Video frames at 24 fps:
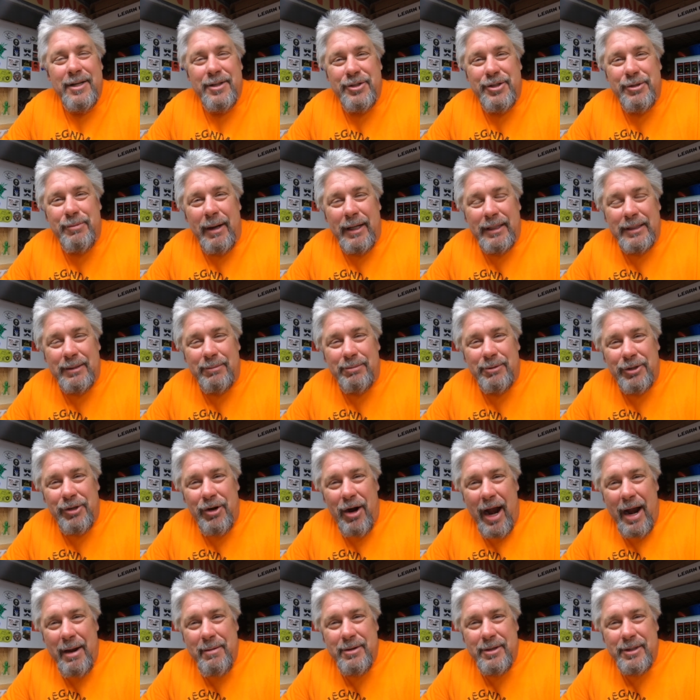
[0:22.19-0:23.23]
to my
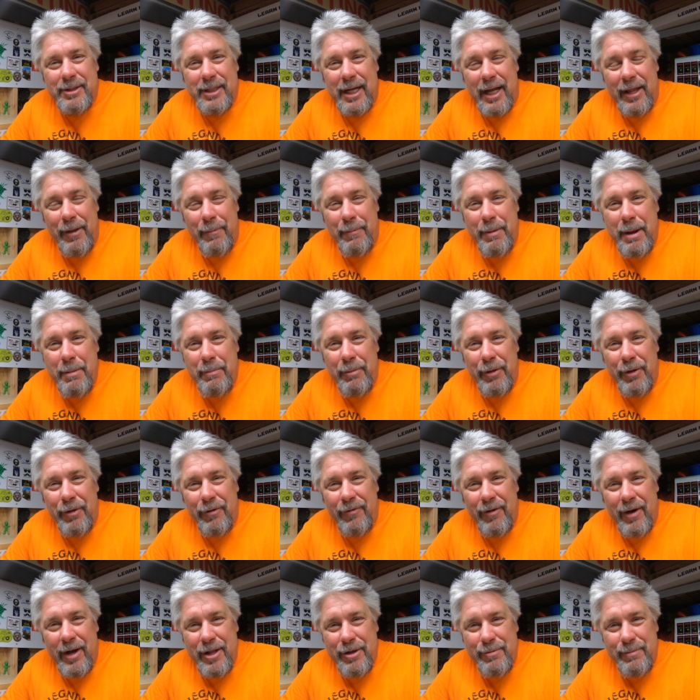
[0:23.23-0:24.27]
subscribers and the people who
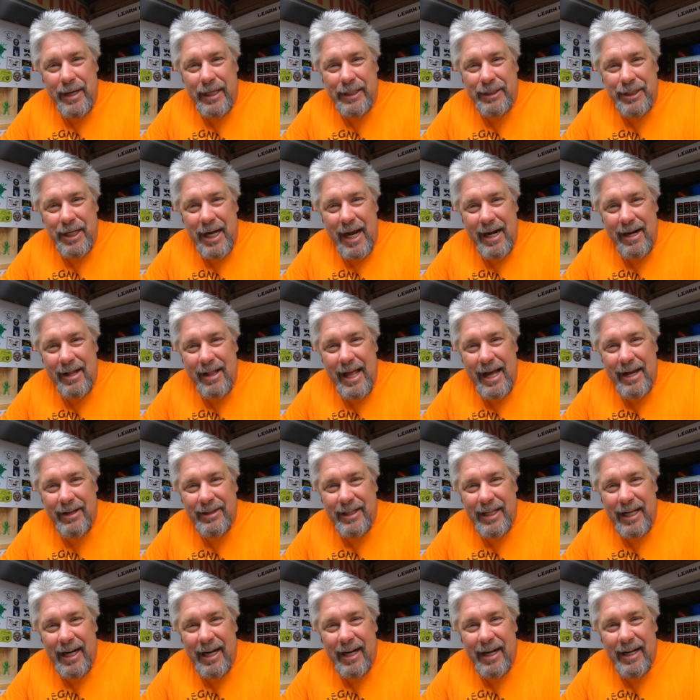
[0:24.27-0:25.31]
follow my channel out
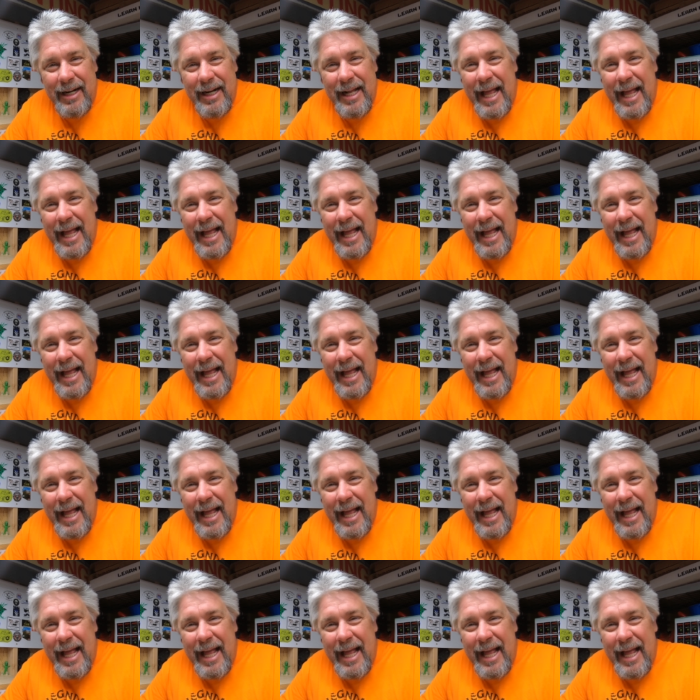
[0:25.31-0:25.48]
there.